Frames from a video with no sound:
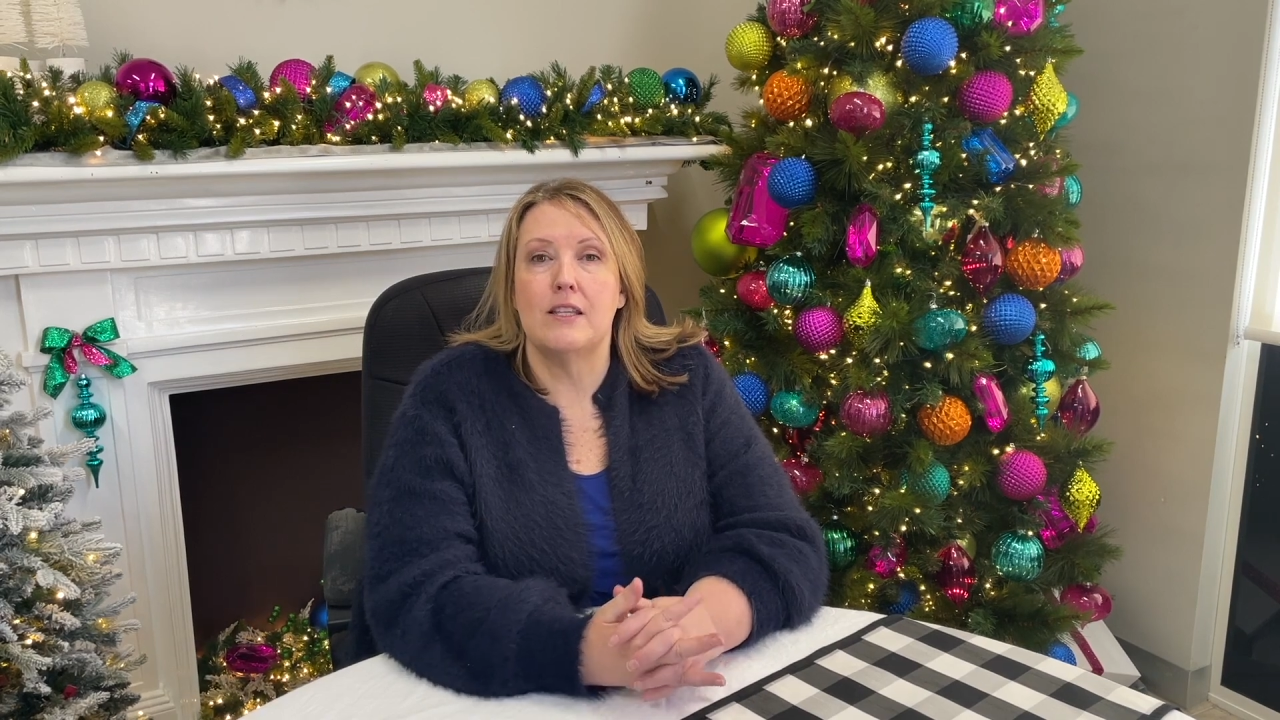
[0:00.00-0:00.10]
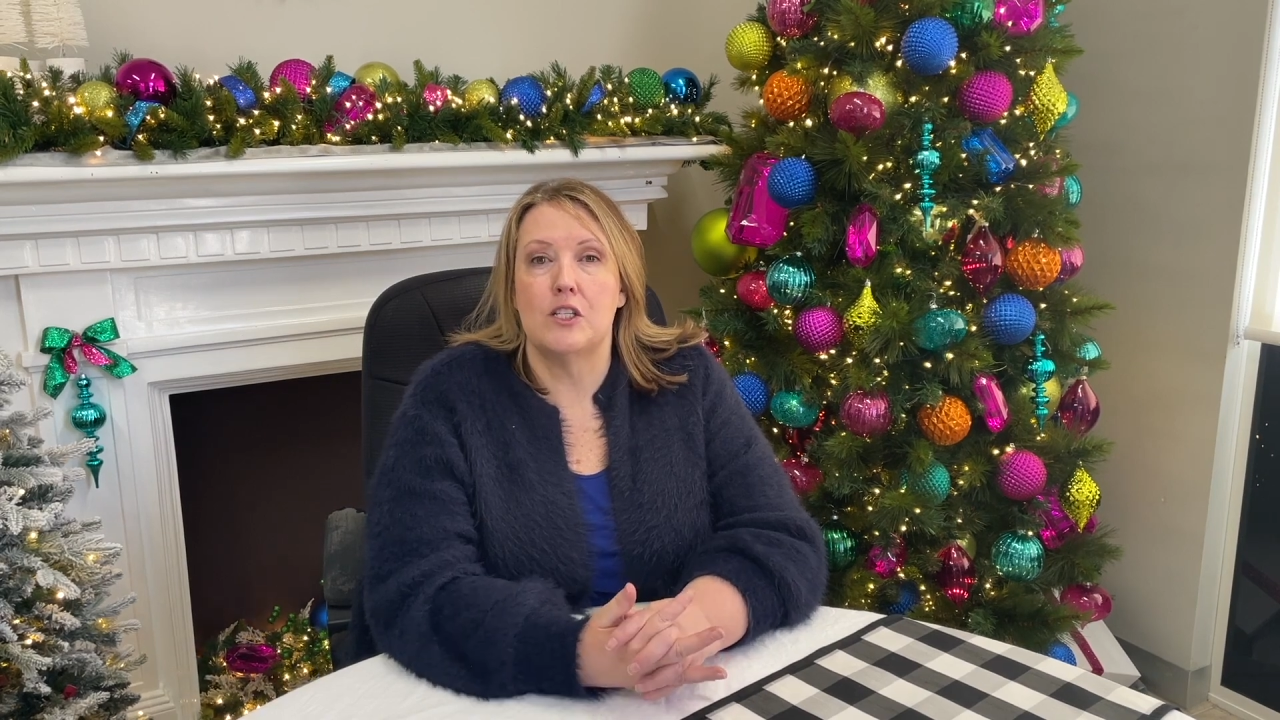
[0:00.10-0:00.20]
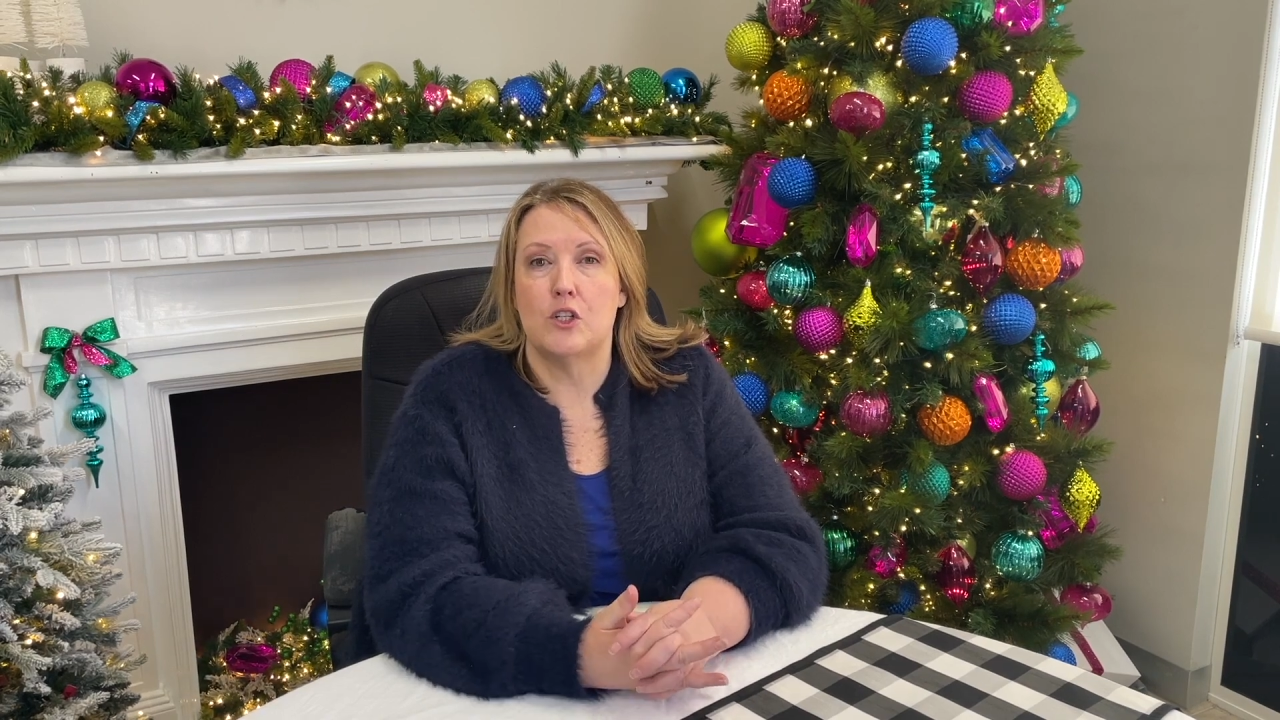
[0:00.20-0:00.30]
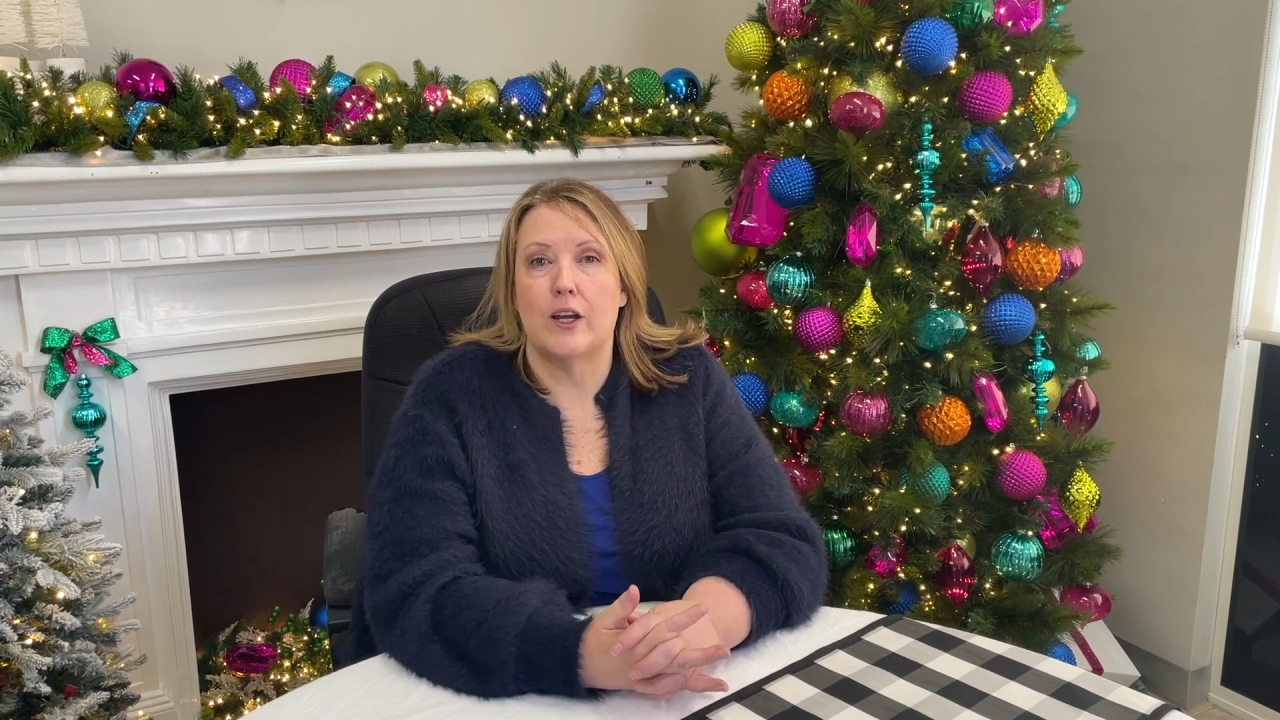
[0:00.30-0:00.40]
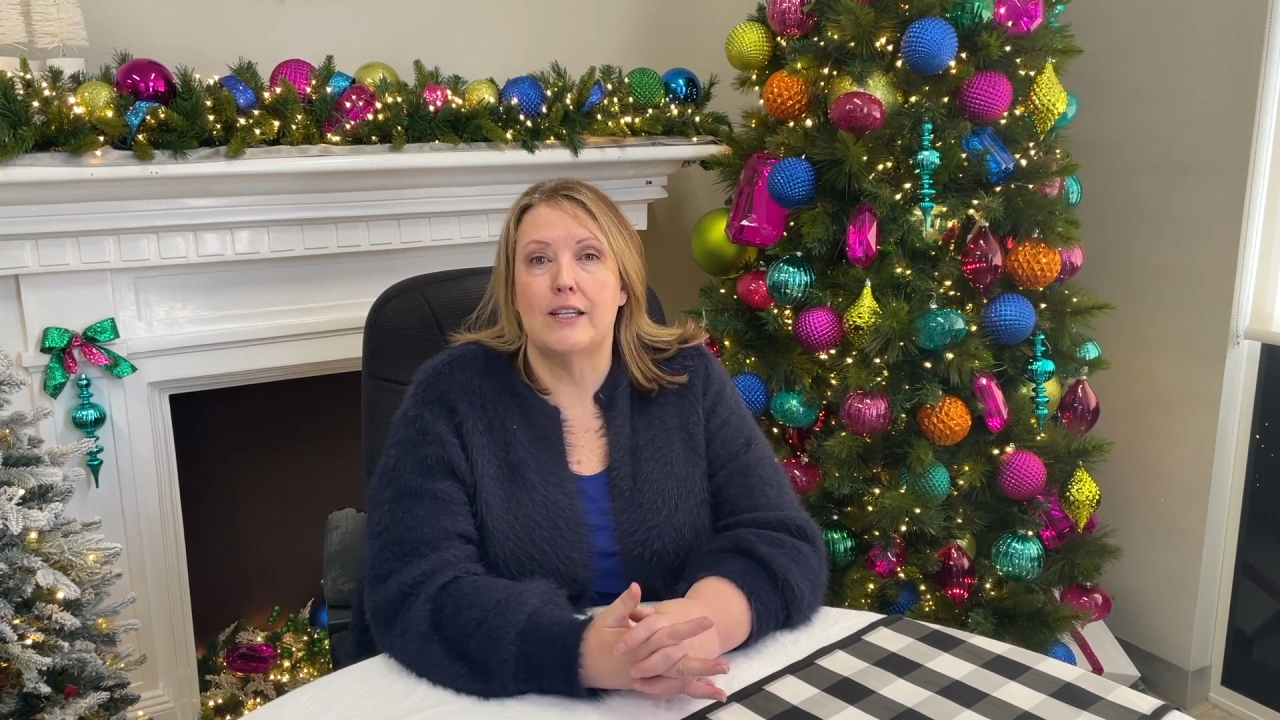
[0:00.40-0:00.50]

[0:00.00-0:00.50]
this tree